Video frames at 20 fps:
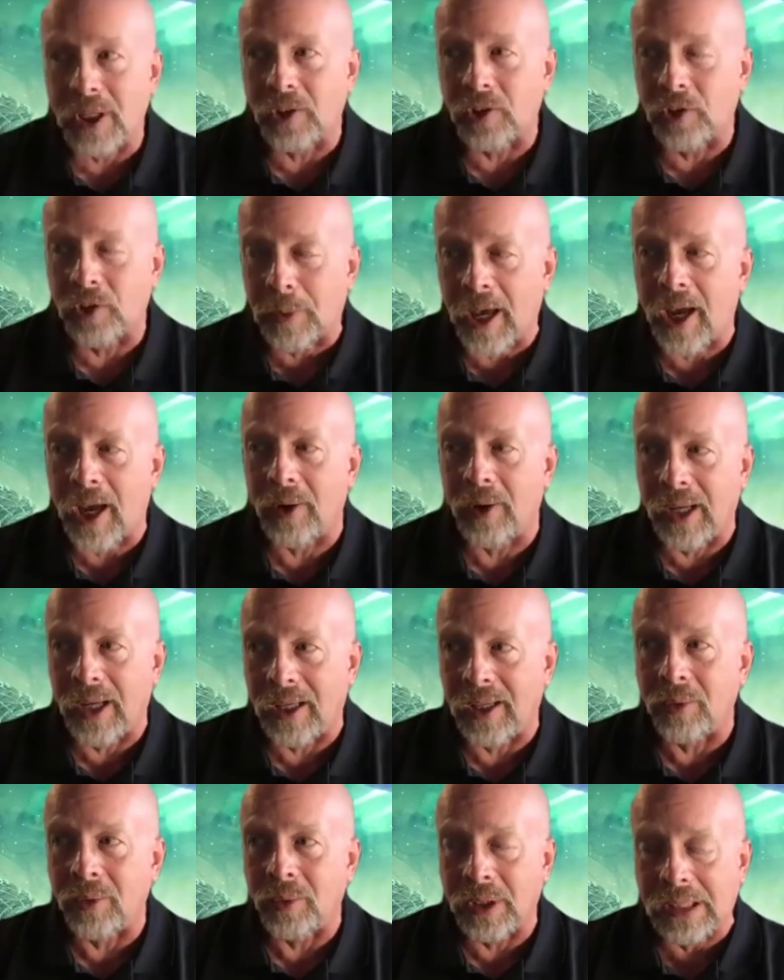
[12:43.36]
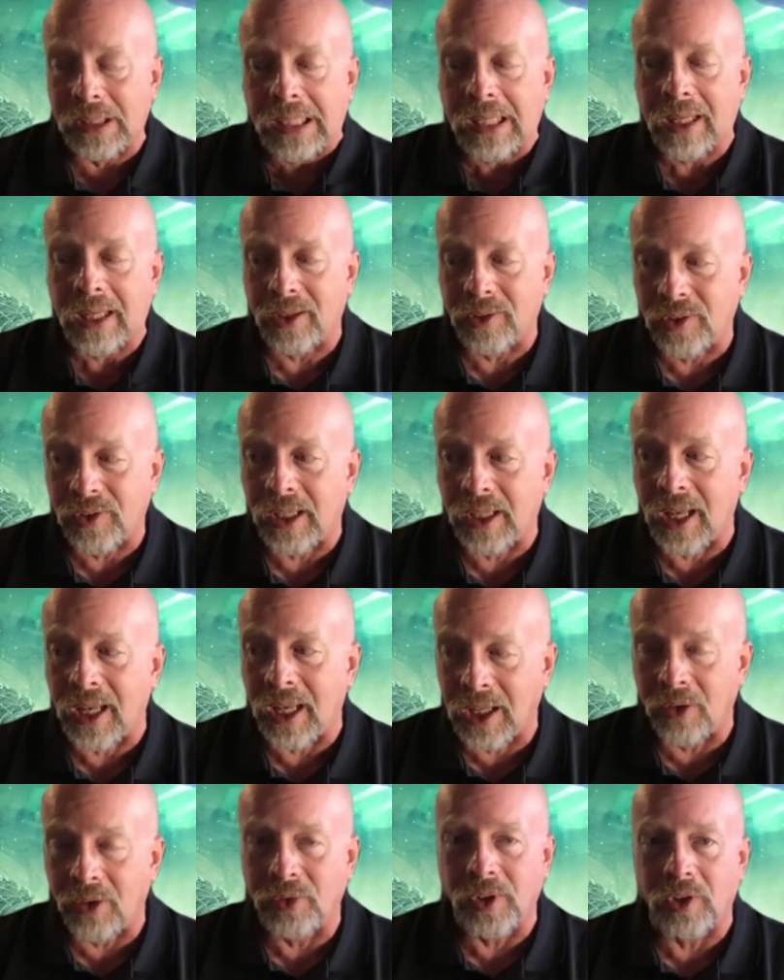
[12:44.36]
inspiring. It really is. It
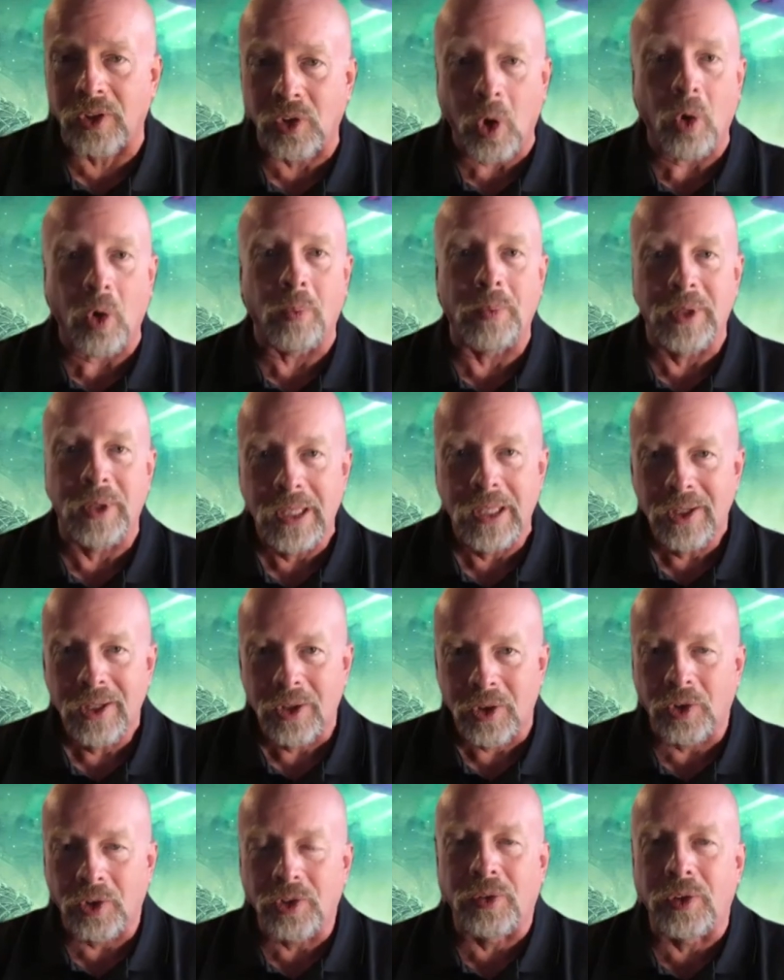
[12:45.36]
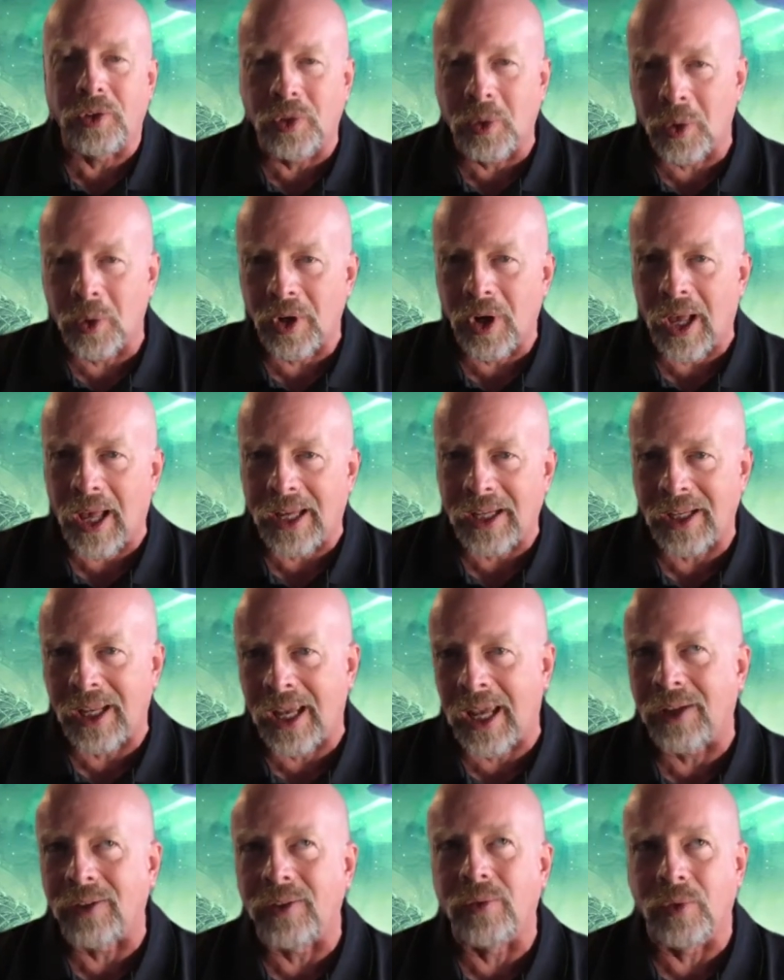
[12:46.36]
gives us hope. Those of us who are not
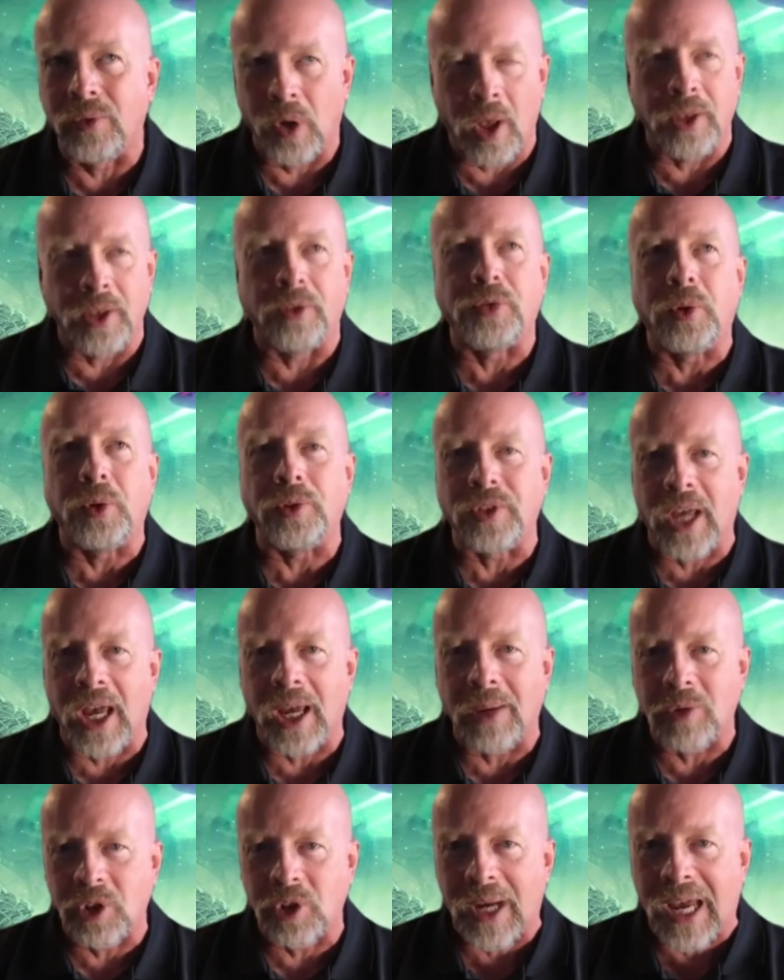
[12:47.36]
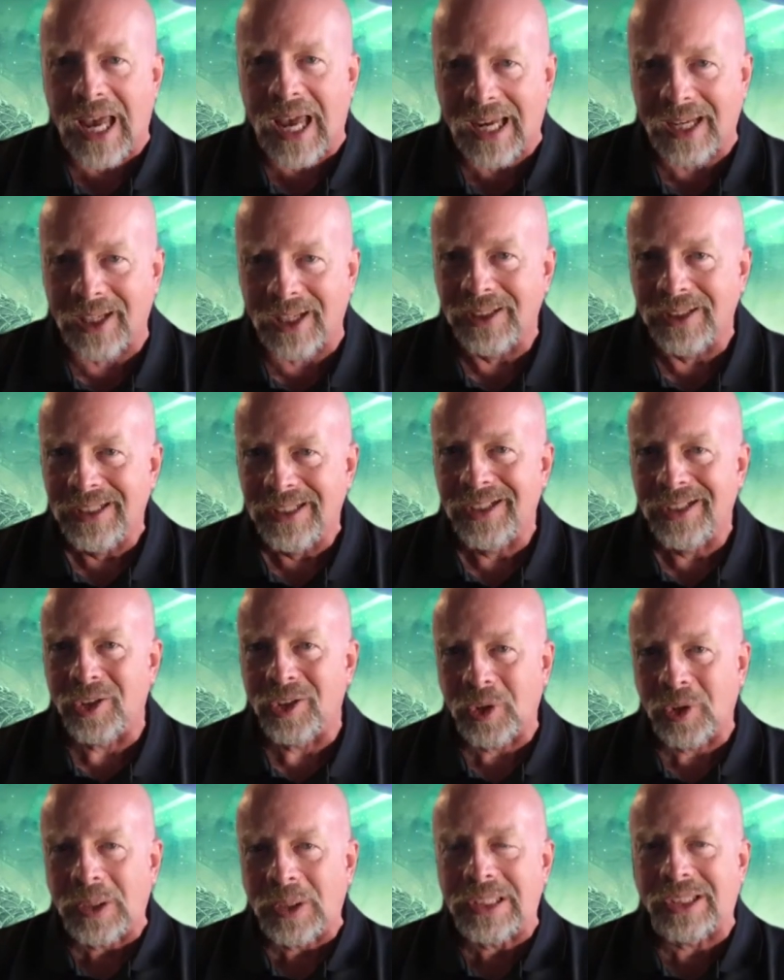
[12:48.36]
yet on the full-time track, it's
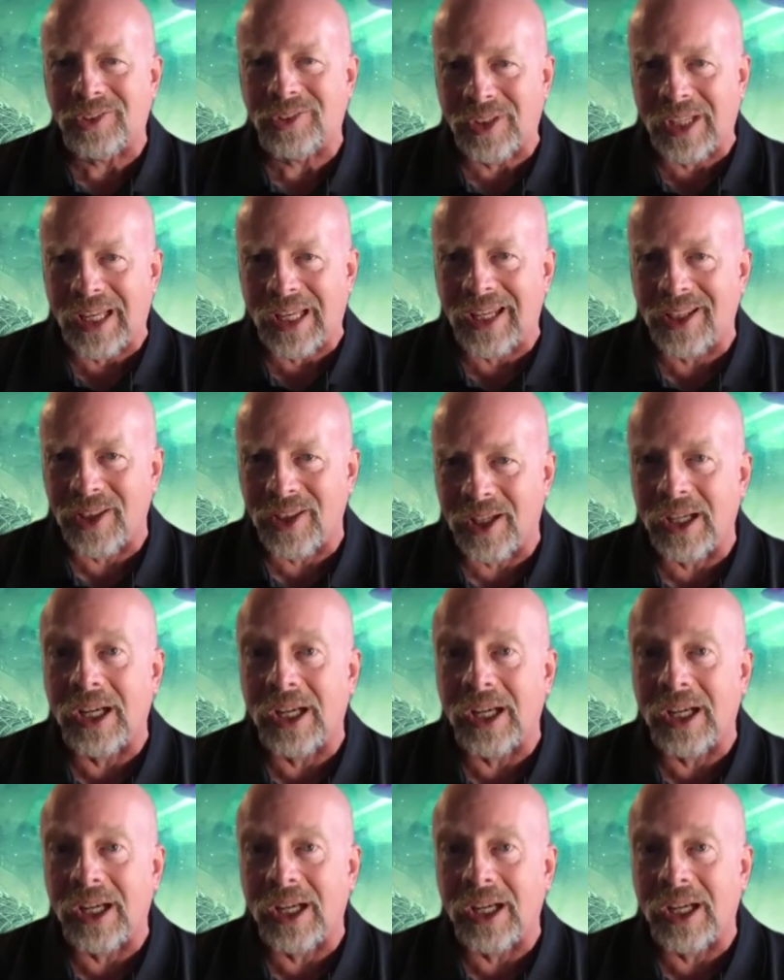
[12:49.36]
good to see that it